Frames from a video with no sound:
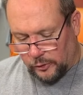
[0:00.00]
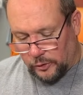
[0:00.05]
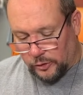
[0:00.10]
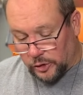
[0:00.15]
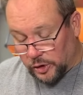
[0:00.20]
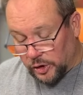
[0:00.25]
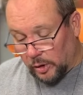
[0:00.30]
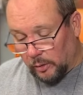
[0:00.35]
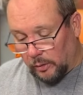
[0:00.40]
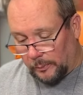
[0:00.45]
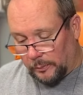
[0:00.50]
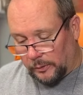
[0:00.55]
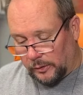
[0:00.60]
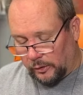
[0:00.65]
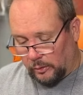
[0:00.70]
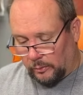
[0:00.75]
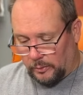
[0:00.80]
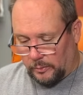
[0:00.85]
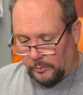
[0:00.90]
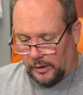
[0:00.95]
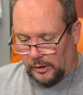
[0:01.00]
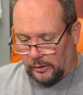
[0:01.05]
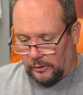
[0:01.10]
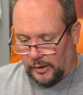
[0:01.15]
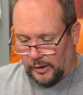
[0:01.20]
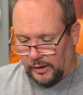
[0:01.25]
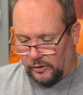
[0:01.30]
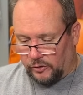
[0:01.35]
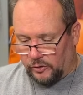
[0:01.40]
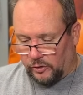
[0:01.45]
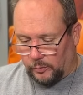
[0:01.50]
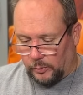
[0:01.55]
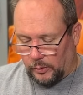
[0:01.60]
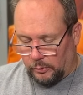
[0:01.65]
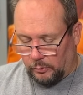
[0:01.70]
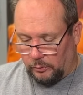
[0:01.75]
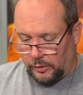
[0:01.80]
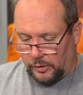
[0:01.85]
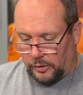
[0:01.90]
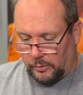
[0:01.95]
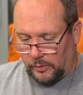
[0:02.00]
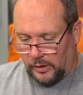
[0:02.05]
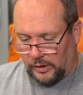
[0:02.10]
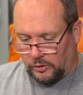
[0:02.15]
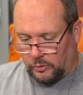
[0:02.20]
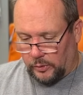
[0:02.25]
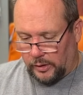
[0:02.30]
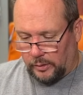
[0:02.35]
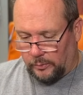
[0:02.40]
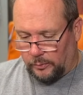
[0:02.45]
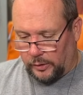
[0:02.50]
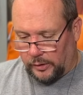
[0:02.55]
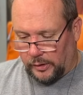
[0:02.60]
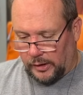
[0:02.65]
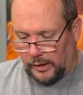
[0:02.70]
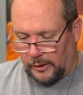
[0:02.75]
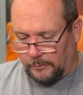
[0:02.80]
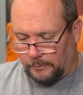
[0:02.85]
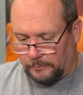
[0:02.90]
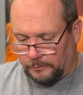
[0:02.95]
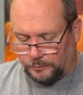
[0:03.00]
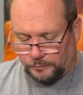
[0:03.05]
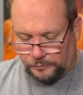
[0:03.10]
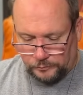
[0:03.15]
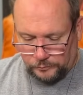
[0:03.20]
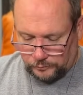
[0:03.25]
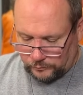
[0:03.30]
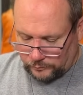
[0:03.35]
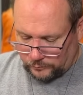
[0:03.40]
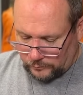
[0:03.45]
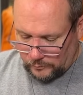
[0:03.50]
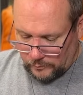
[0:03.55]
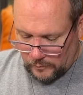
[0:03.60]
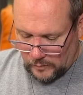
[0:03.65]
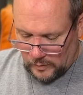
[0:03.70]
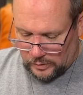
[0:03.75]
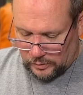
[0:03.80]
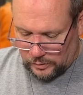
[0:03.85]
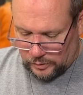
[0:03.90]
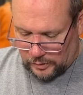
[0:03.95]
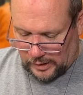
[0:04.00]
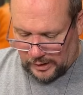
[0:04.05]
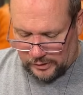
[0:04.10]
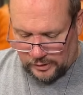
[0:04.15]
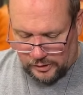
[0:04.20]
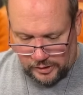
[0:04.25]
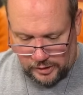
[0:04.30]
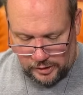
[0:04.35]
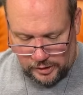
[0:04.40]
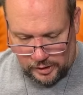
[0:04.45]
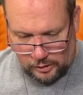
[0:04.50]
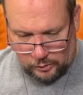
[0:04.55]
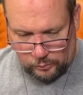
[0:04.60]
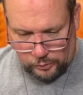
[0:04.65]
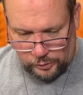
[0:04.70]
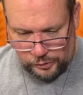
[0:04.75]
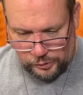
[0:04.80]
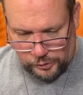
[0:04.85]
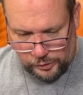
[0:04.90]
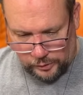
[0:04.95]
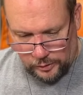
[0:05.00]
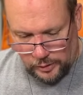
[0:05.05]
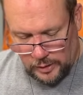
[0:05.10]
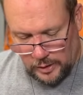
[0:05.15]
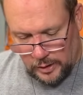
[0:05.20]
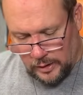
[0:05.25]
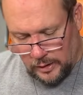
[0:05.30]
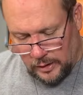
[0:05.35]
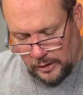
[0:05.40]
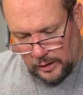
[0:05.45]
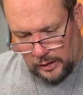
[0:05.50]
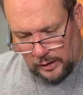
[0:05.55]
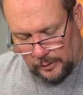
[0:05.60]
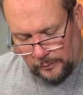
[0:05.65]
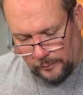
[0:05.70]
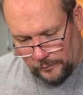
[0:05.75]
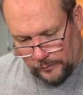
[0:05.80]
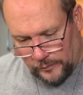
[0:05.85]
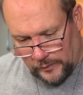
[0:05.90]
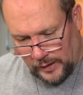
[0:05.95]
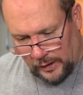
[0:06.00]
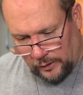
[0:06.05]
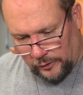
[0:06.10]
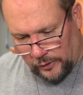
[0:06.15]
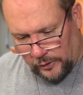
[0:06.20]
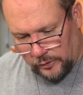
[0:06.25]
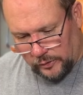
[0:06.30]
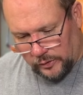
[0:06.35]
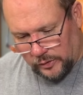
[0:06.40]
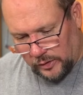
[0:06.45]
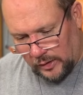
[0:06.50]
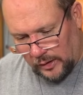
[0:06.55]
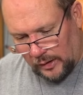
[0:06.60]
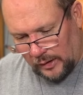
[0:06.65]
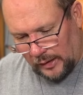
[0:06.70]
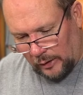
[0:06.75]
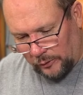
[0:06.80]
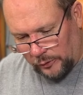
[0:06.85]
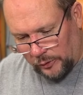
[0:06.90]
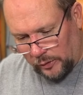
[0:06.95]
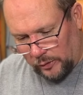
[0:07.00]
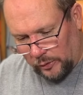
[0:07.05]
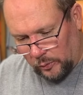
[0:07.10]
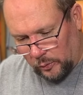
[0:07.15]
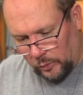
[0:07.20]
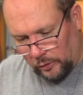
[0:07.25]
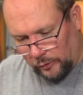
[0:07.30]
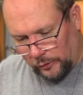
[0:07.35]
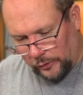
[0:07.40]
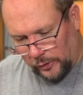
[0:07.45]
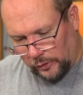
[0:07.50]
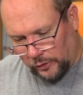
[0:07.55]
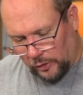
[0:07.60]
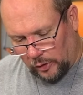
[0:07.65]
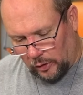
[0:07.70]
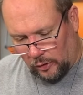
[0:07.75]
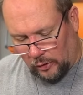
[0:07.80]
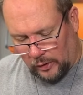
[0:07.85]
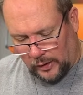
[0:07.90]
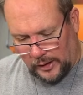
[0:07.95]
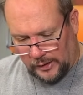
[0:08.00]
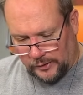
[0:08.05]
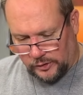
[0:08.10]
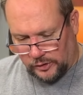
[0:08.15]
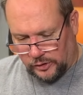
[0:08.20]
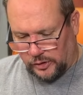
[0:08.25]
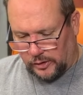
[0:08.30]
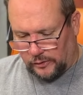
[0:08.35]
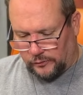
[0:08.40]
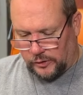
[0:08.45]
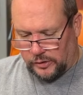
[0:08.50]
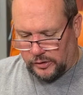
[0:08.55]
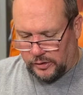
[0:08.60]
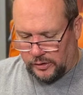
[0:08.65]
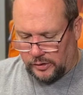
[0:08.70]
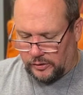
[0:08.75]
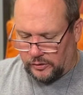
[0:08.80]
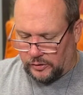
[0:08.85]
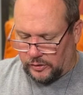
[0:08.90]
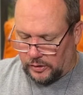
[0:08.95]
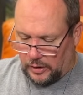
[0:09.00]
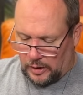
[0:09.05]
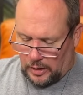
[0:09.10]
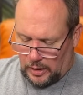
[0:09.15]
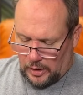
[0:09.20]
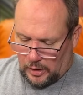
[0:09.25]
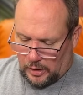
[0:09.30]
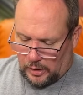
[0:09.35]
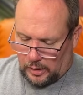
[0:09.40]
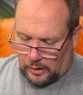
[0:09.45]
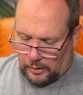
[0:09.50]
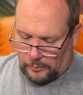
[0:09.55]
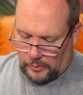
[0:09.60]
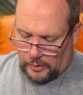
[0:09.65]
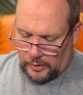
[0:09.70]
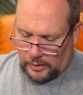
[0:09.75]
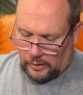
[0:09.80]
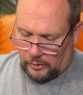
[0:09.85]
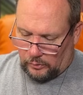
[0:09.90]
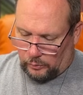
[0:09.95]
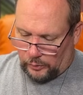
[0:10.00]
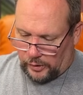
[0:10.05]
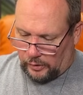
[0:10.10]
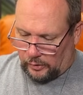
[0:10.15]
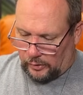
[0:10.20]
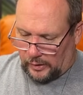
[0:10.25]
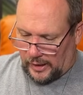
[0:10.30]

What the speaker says: show up a little bit better, I guess is probably the best way to put that. So that's CDL rooster. Now there's, out there in the world, there's all kinds of stuff. This is a real,